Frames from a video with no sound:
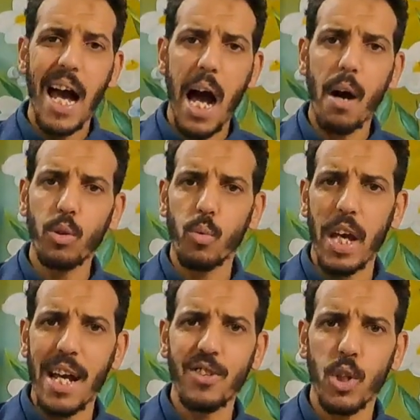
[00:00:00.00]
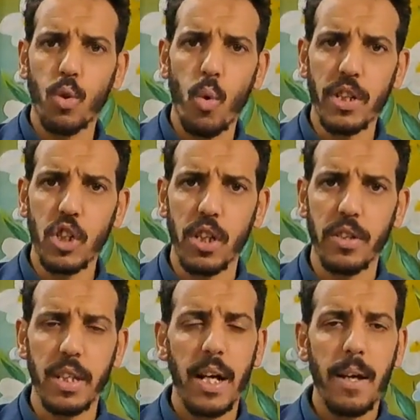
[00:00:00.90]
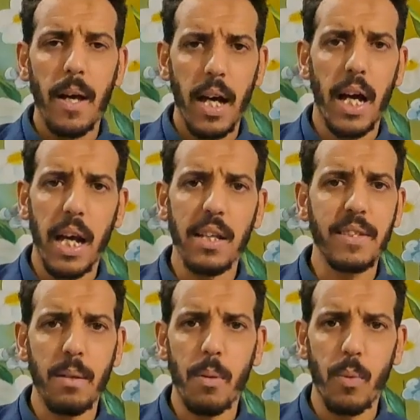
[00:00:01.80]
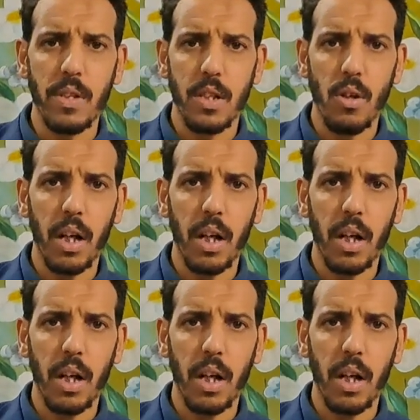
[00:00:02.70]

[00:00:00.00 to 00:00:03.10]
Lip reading: how do we answer questions in simple present.